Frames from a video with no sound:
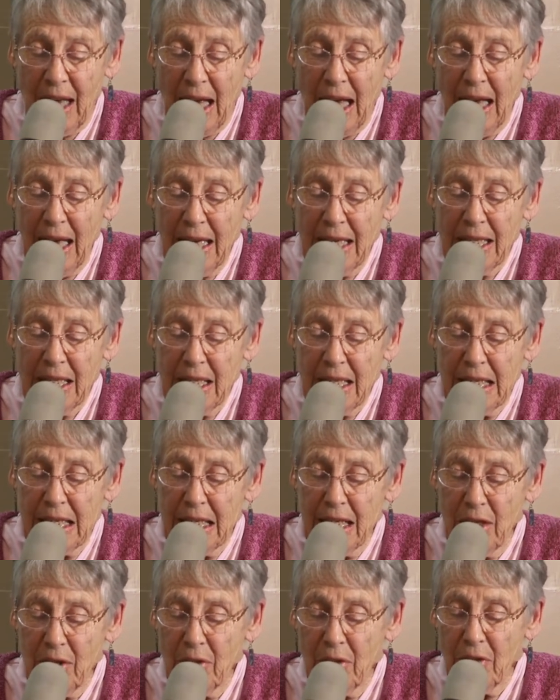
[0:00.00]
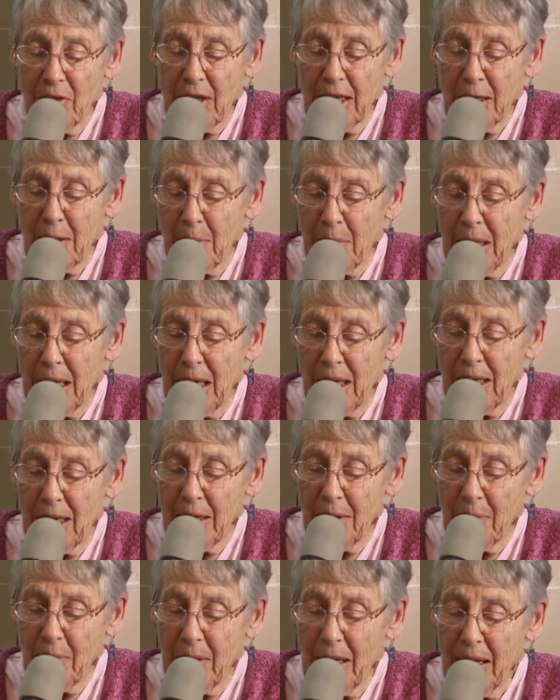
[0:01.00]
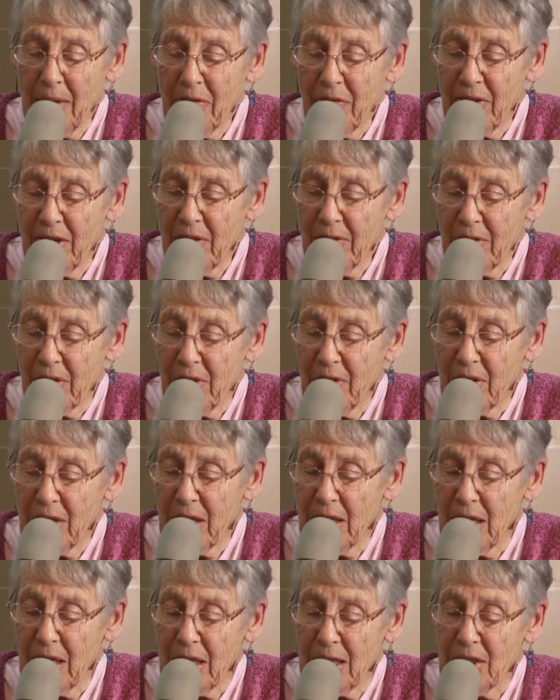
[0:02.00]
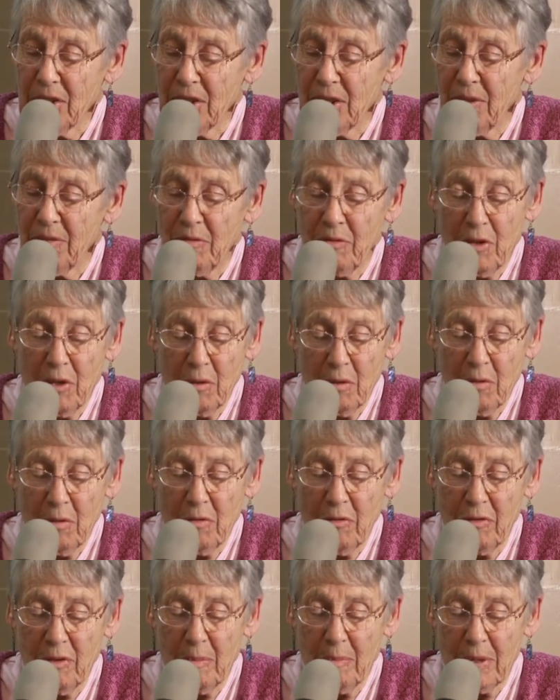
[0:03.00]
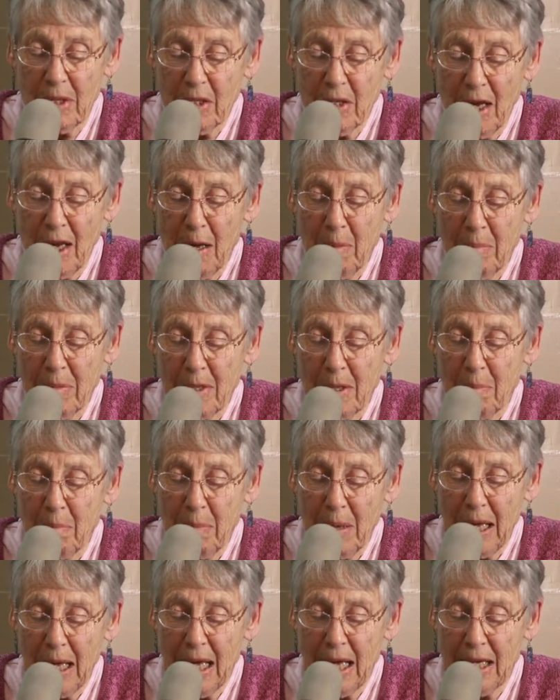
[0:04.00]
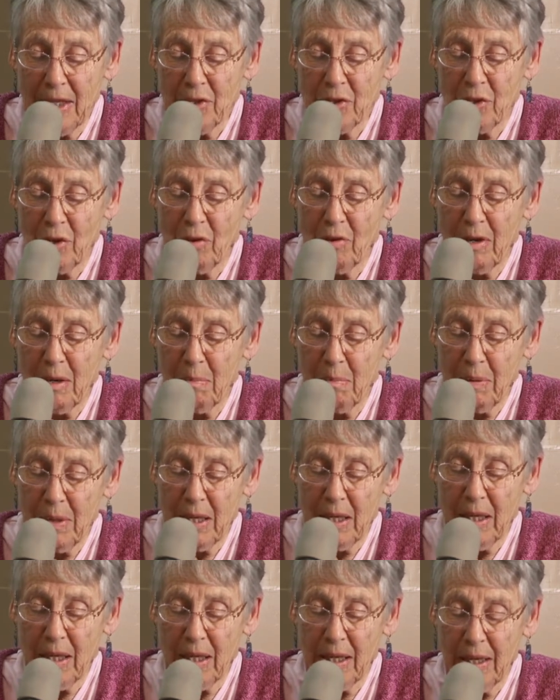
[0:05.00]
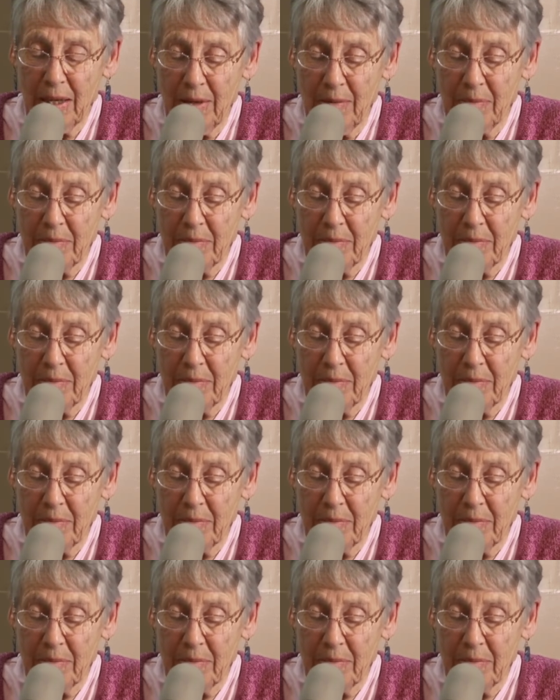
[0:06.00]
I didn't need to think about it. My favorite thing is the view from the top of the pass or a peak.